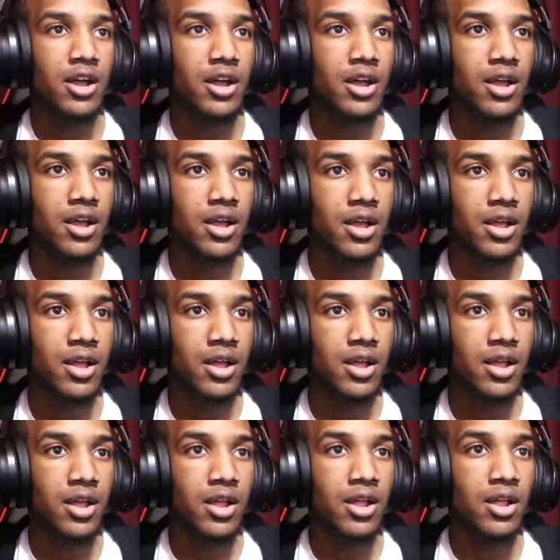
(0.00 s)

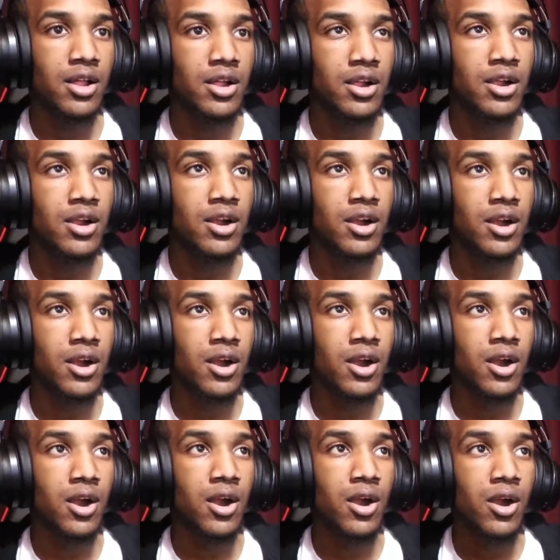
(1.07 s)

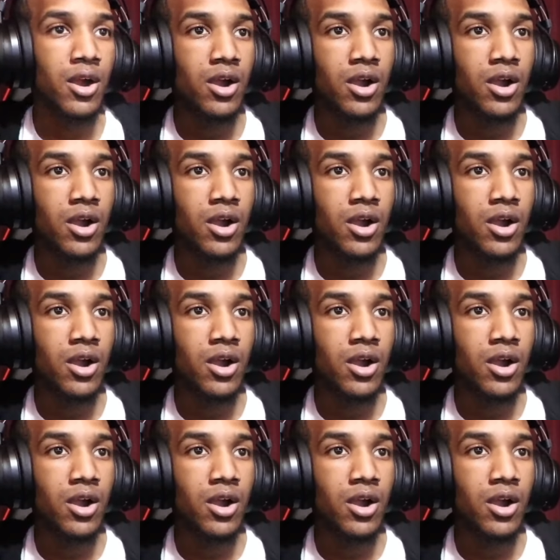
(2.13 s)
No one is speaking in this clip.